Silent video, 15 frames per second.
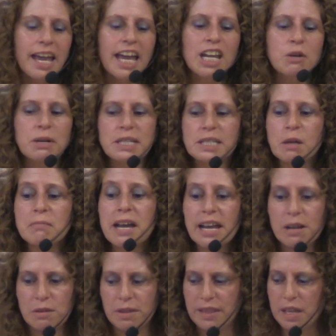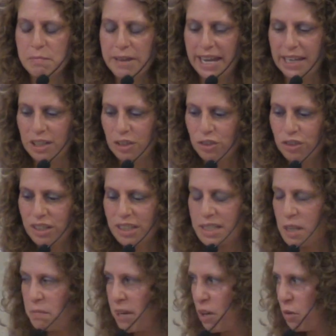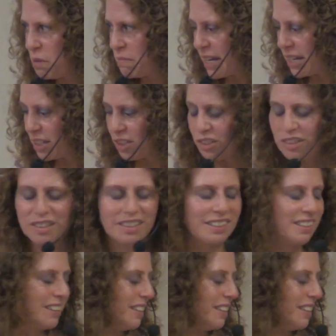Anyway, somehow they managed. Somehow we managed.